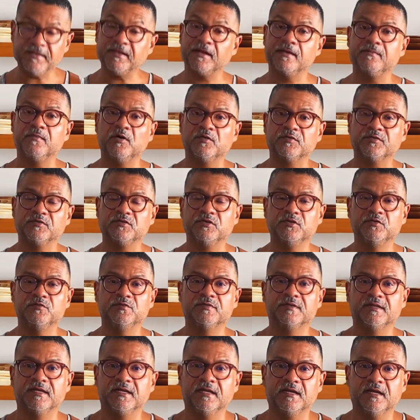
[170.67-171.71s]
then I'm also
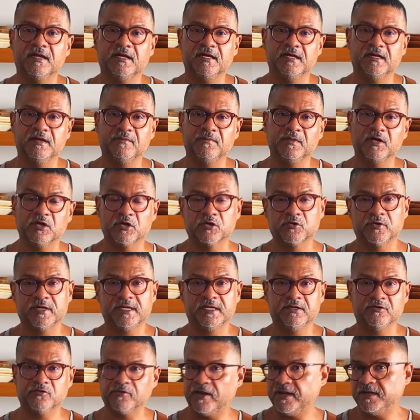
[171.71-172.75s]
using um, a
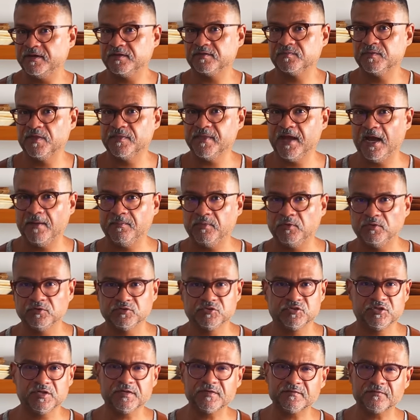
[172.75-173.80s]
green Granny Smith apple
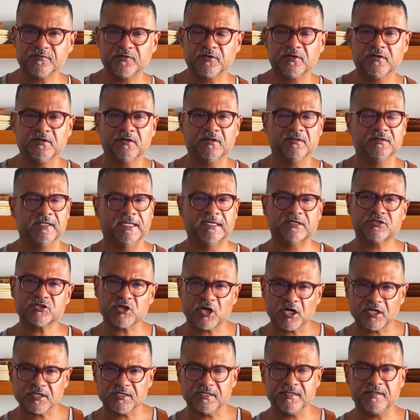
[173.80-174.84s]
just for like
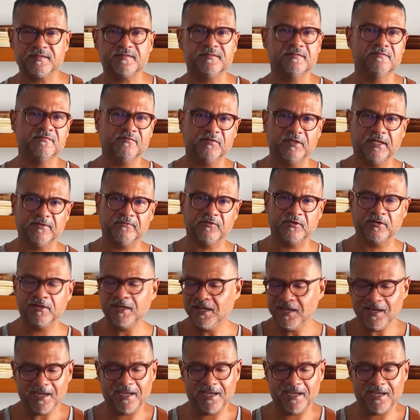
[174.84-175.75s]
tartness and flavor.